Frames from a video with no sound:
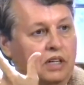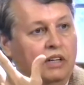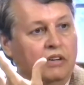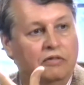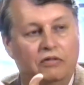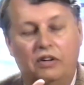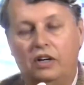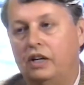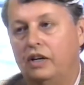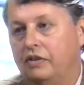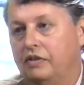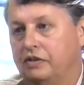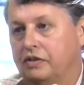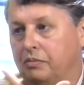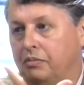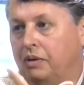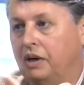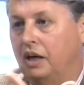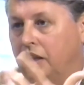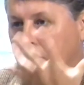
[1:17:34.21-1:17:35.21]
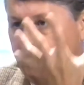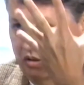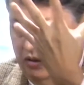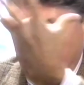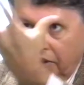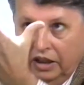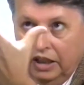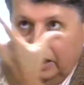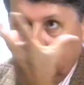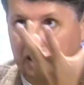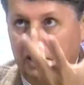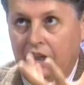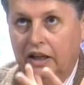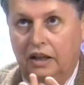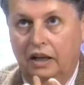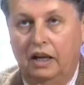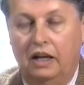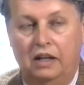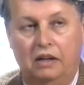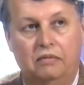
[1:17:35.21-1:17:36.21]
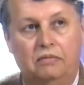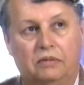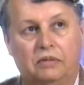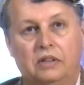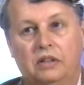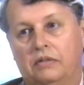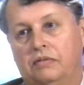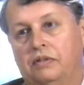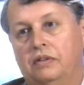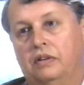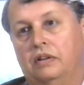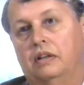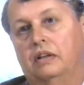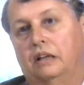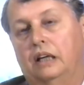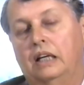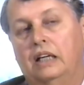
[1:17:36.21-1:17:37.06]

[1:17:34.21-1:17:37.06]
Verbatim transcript: involves Apollo in a different,